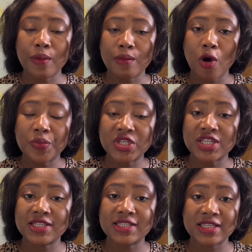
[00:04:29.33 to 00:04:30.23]

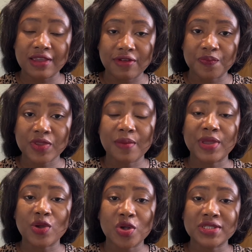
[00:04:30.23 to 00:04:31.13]
options given,
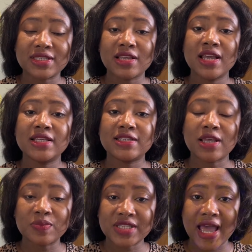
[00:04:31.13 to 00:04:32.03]
because
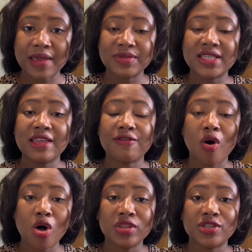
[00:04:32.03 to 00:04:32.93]
sometimes if
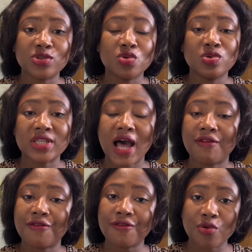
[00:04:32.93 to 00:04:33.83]
all the schools are
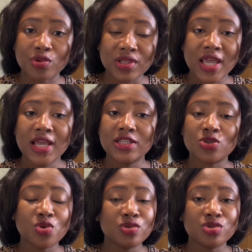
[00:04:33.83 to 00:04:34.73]
full,
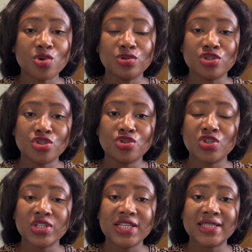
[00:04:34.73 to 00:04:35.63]
schools don't
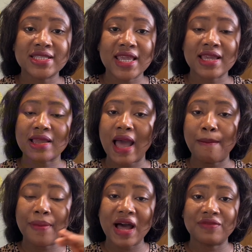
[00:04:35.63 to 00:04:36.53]
usually take
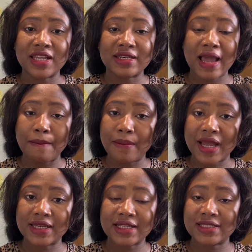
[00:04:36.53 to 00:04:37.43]
above the number
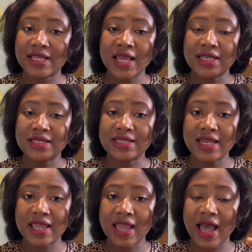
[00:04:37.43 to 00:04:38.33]
that
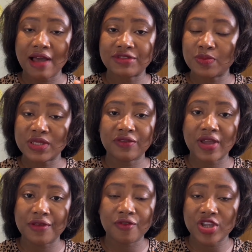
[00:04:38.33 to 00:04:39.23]
they have
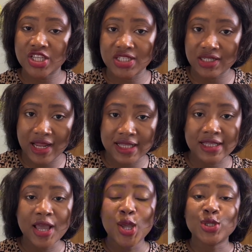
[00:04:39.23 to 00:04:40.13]
specified for each class.
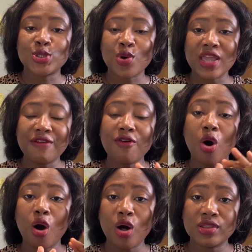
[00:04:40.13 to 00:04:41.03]
So if
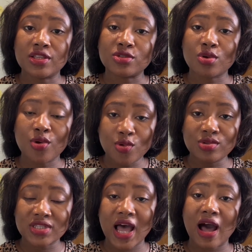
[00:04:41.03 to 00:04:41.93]
all the
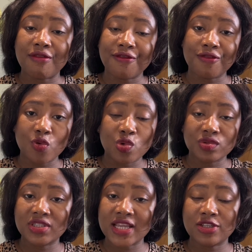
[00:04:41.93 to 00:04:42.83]
schools are full,
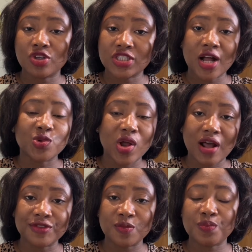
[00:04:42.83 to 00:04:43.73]
then your child will
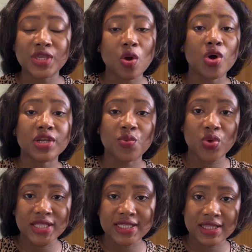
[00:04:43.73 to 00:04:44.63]
have to be on a
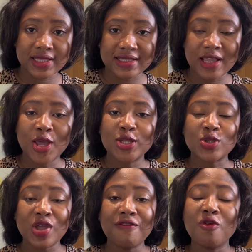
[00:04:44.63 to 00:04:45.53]
waiting list. So
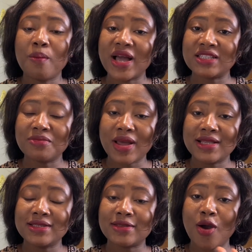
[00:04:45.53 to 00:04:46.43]
if you
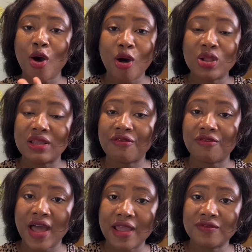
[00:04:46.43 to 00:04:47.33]
maximize all the
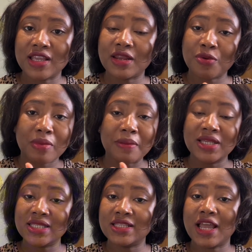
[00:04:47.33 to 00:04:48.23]
5, then the
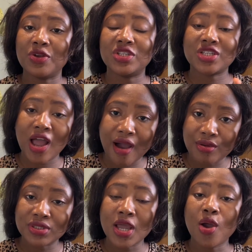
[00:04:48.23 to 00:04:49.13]
probability that your
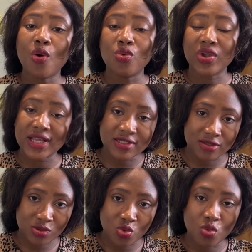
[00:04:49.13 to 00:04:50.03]
child will get a
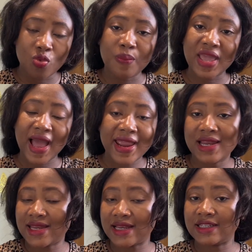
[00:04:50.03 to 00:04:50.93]
school will be higher
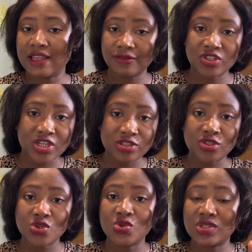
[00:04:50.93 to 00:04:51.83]
than if you just
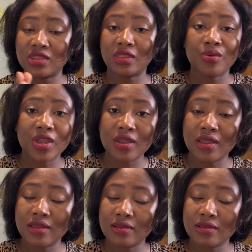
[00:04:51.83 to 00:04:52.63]
use three